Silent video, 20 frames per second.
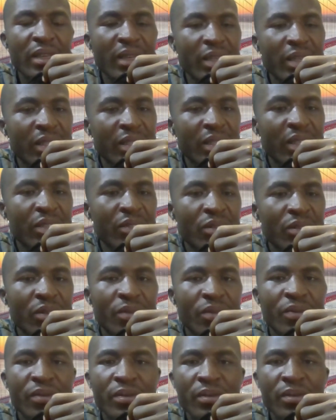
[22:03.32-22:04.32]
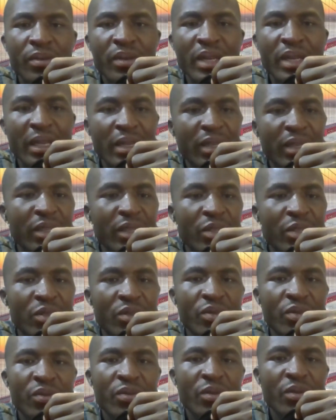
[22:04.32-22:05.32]
the essence of learning is
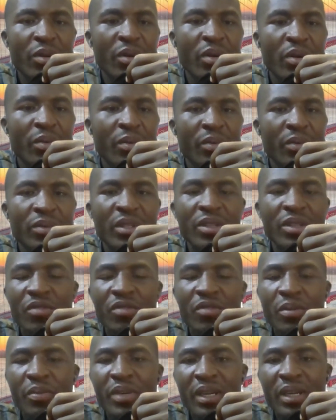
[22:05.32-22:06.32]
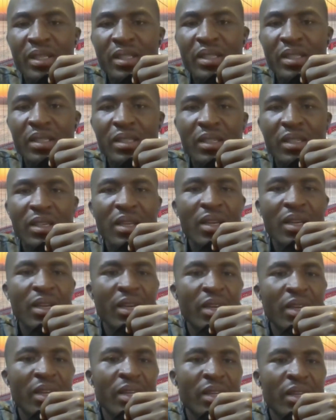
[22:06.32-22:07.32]
for practice
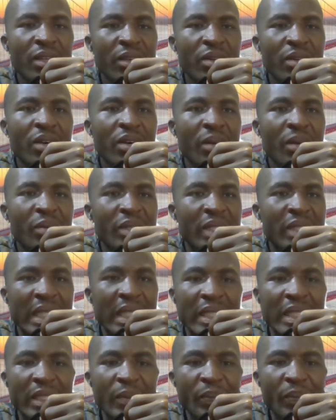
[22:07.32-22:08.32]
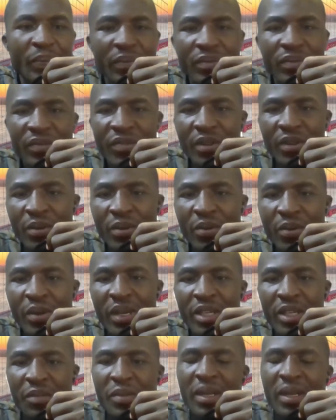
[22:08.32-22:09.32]
or application. So we
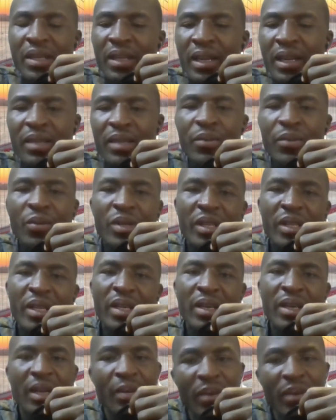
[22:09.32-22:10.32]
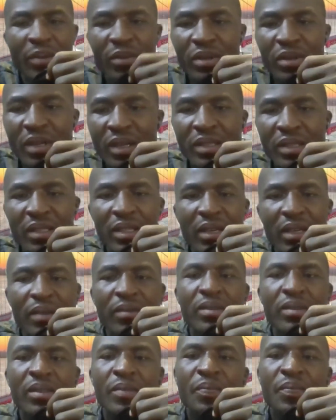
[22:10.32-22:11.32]
expect that we take it up upon
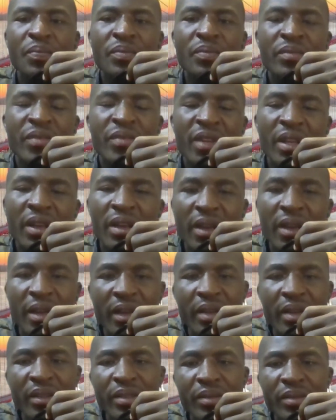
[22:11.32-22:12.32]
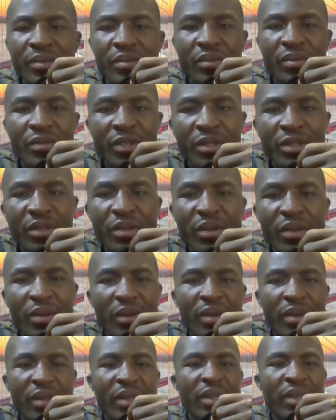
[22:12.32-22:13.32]
ourselves and
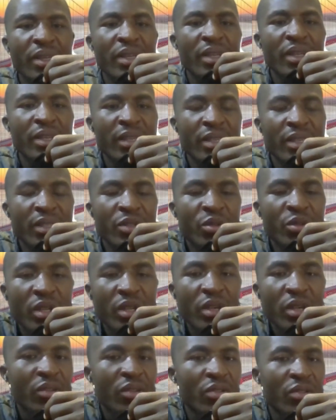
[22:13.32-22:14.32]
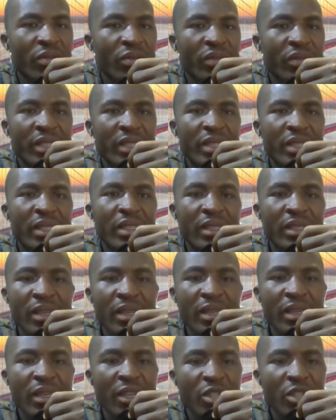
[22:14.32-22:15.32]
do a lot of digging
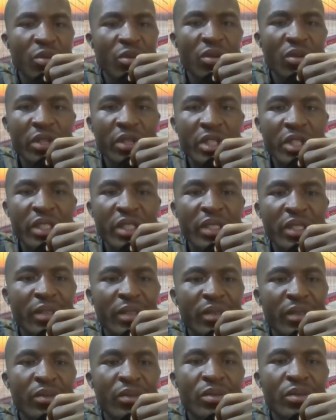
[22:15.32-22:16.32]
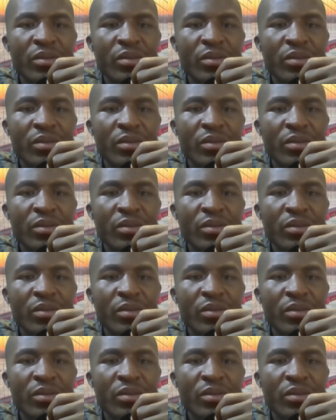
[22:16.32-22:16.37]
and exploration,